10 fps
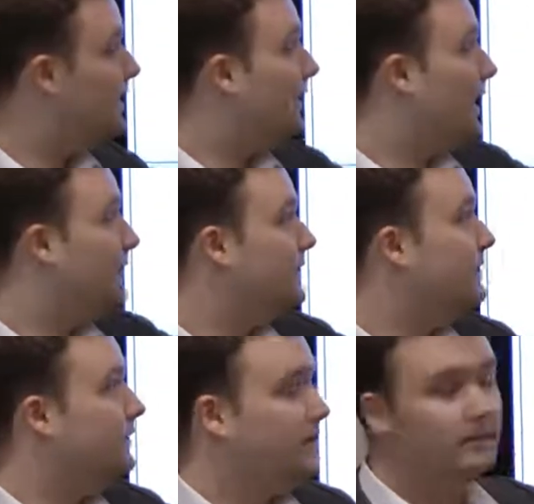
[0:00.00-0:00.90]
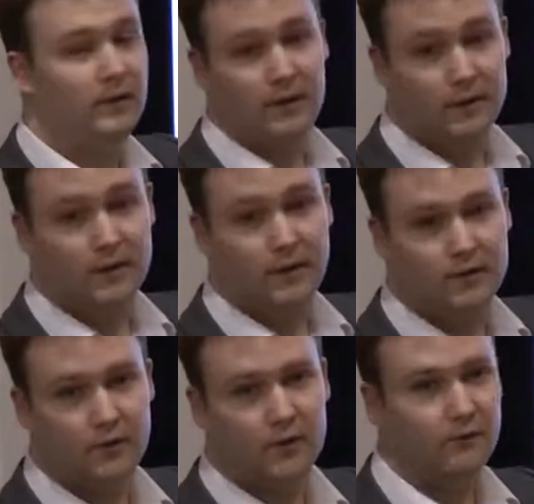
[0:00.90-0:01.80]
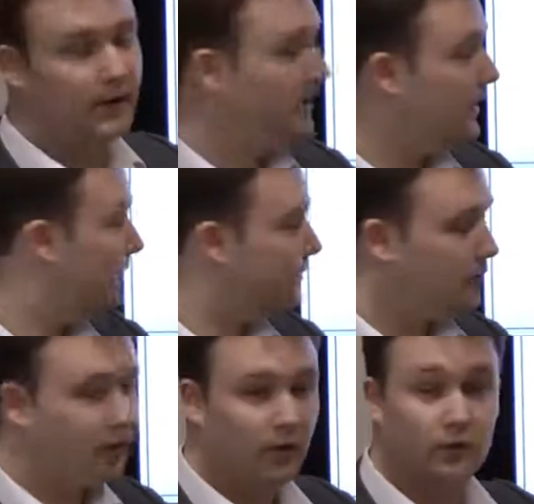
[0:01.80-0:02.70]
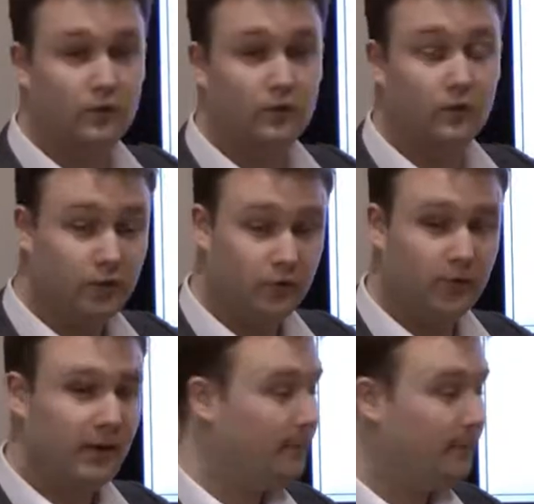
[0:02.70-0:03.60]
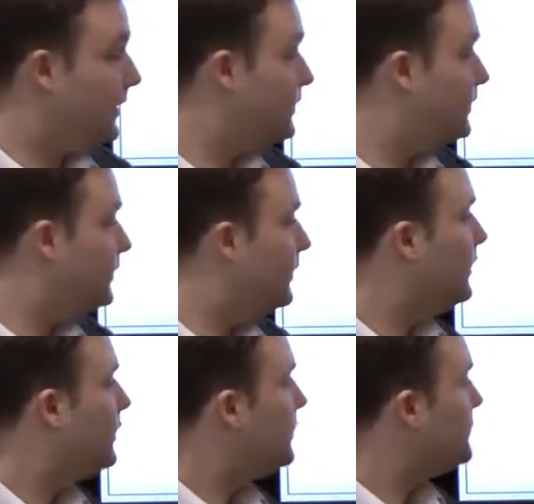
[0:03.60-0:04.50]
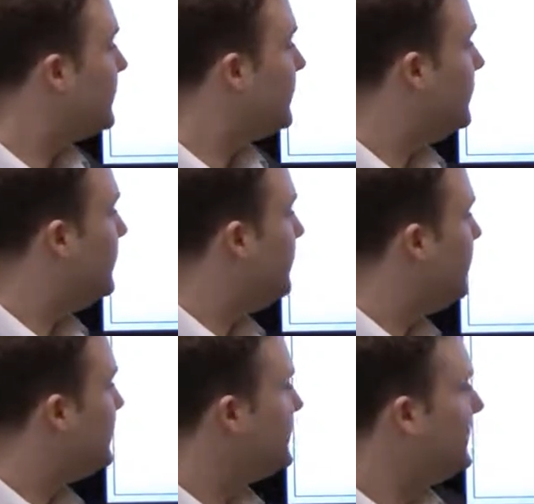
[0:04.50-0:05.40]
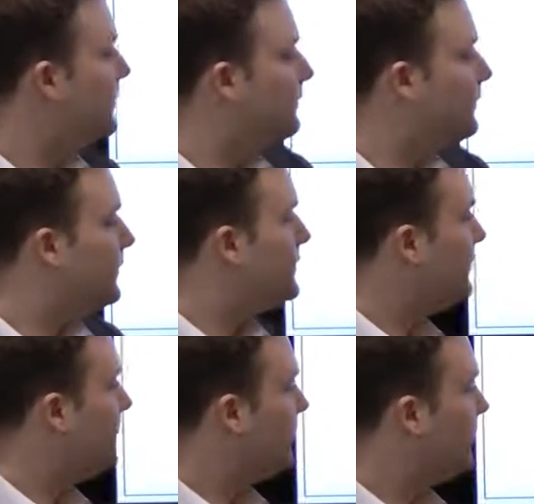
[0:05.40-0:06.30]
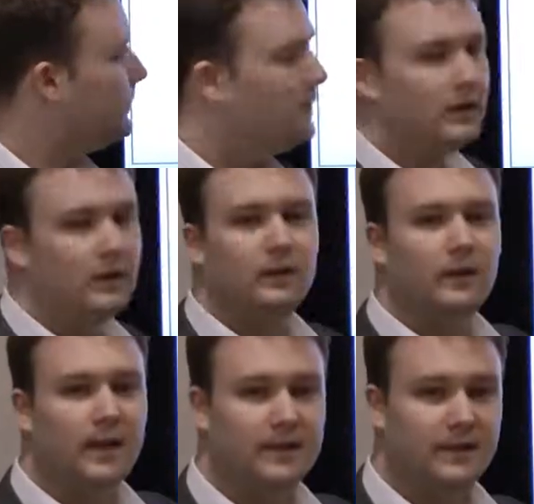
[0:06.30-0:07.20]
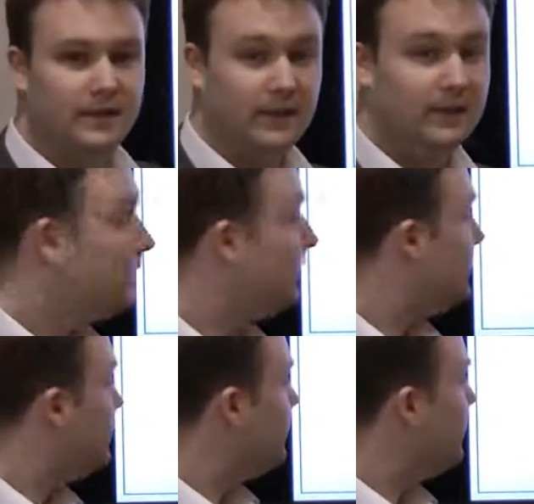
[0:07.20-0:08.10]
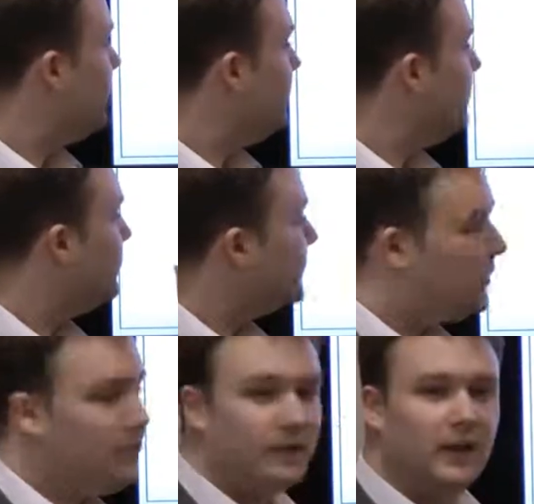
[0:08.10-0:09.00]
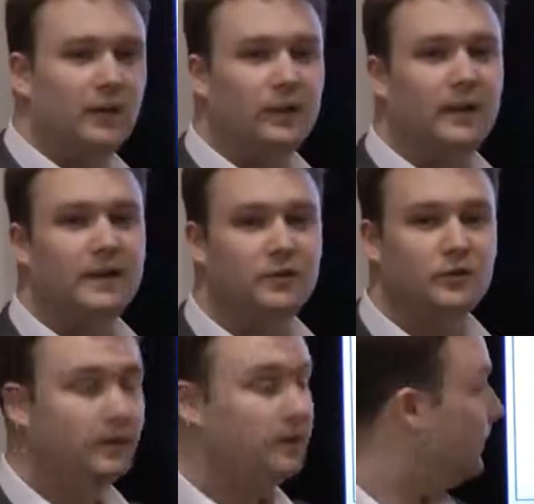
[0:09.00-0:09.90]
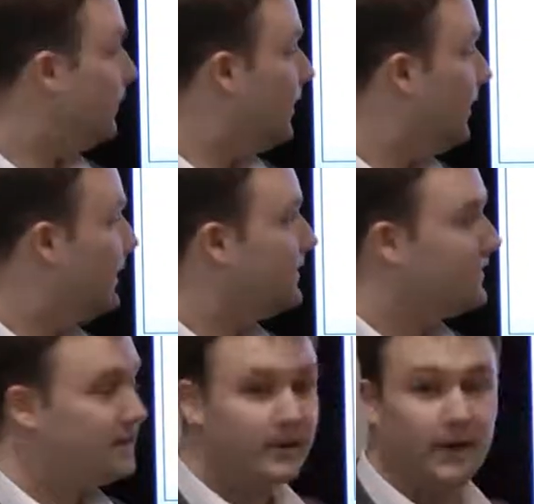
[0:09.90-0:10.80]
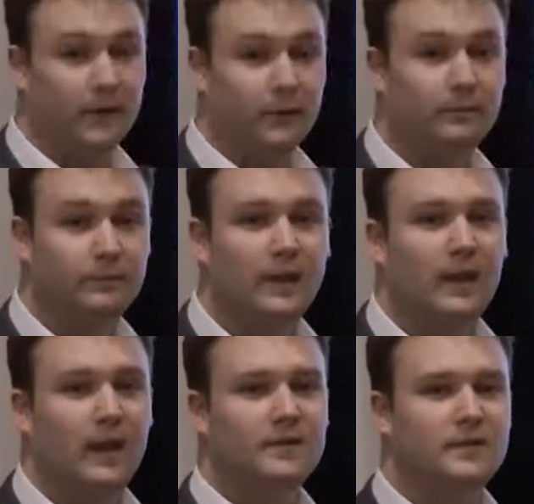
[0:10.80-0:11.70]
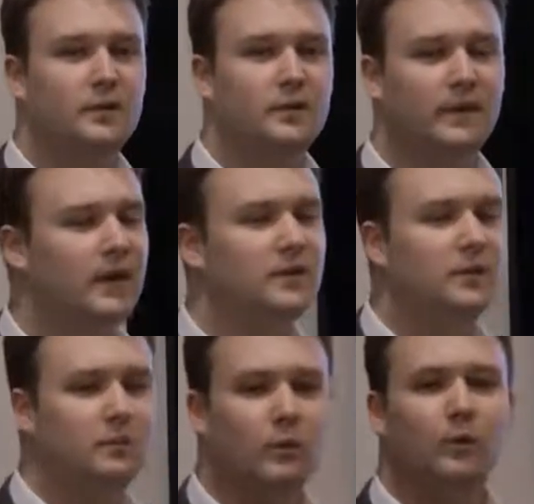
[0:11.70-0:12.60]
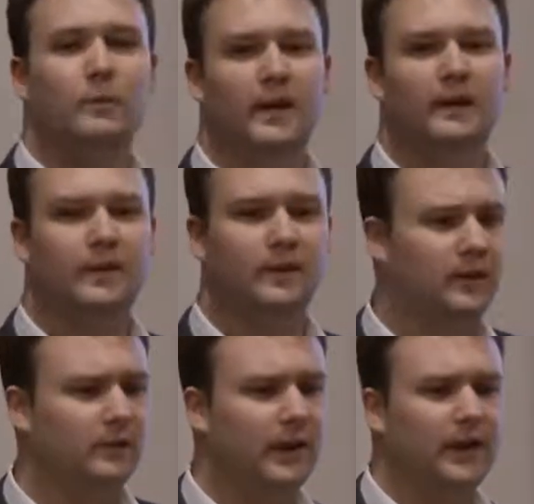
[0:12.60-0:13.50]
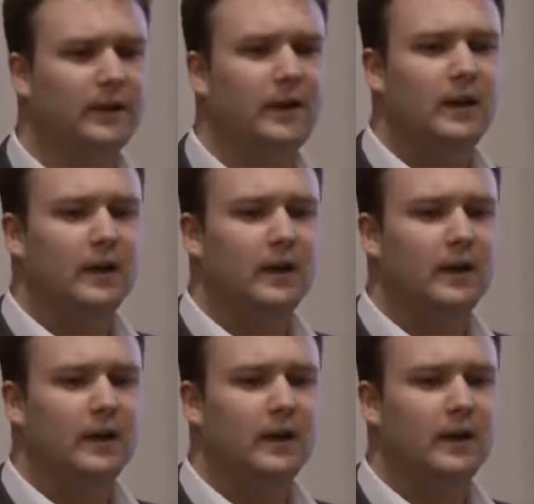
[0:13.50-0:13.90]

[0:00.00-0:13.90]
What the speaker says: And then the leverage factor again doesn't contribute that much. So we can see that for this firm, as I said, the returns on equity is driven by scale. It's sort of akin to Walmart if you think about it.